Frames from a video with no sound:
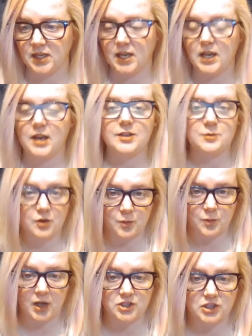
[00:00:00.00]
It is worth
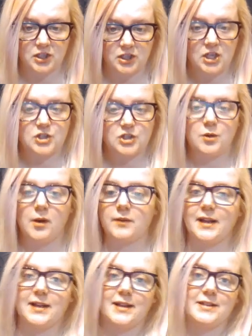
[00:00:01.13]
watching. Do I
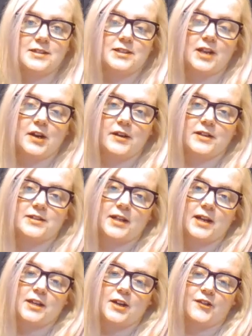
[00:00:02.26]
rank it as the scariest thing
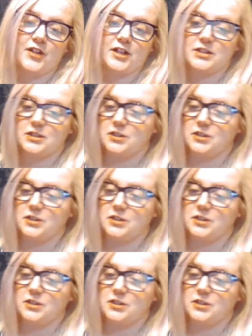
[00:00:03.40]
on Netflix?